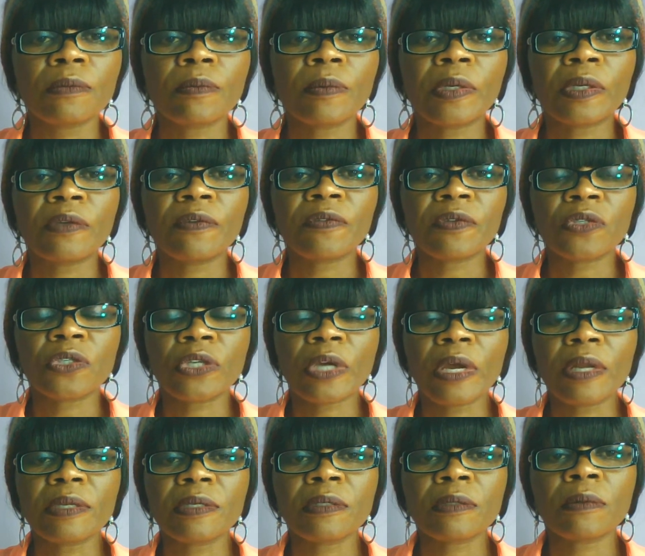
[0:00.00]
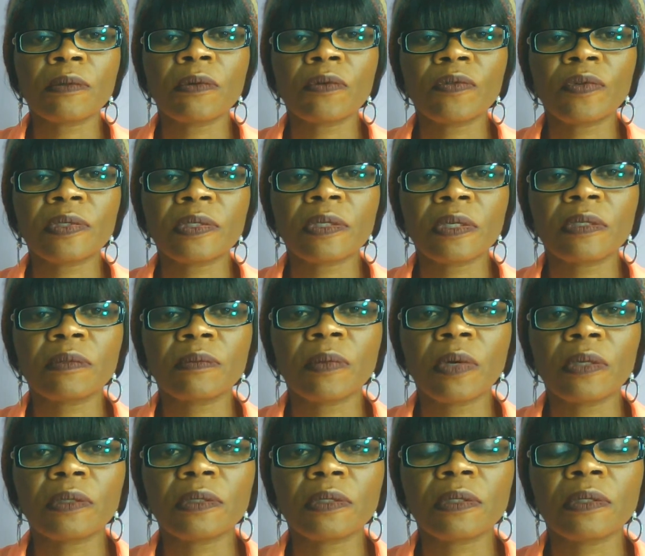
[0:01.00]
But if a child is over 6
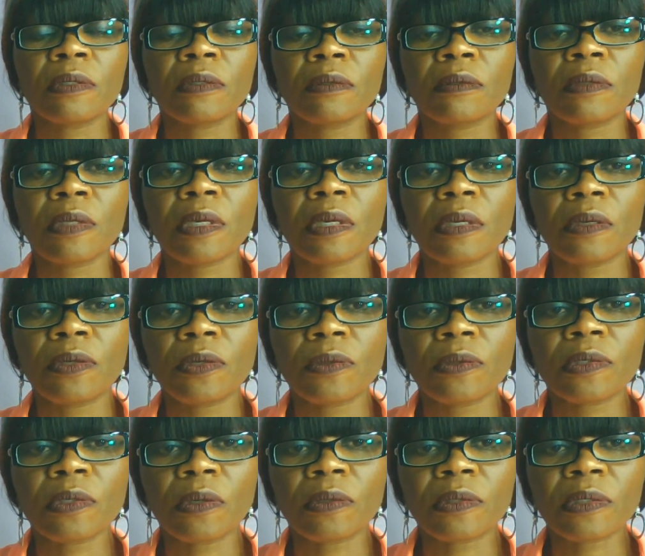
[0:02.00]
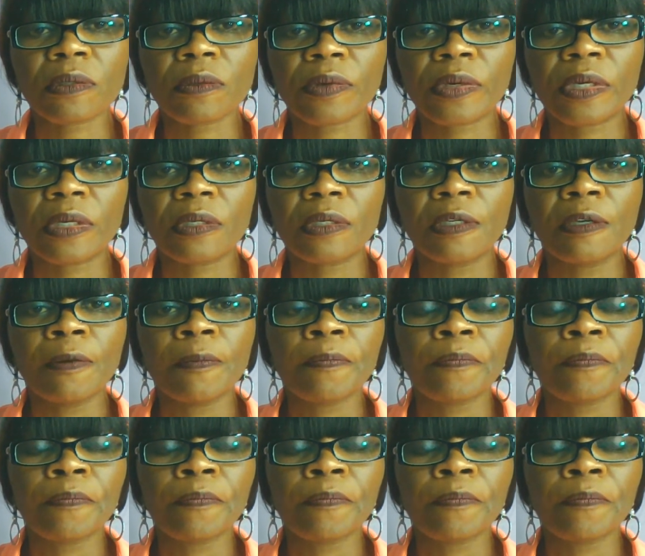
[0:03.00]
months, they can use sunscreen.